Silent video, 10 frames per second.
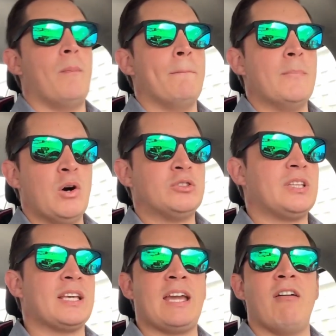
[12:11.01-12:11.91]
most
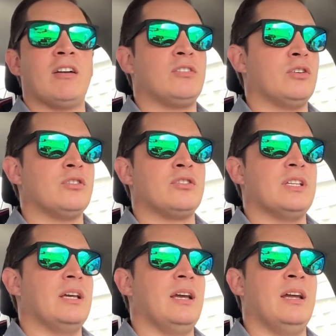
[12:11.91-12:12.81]
of the characters
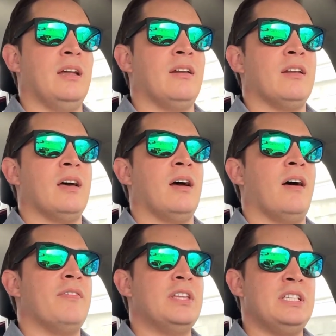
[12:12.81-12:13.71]
in
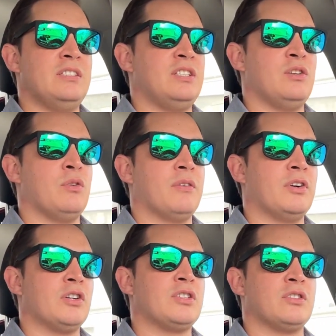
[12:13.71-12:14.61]
the DC universe,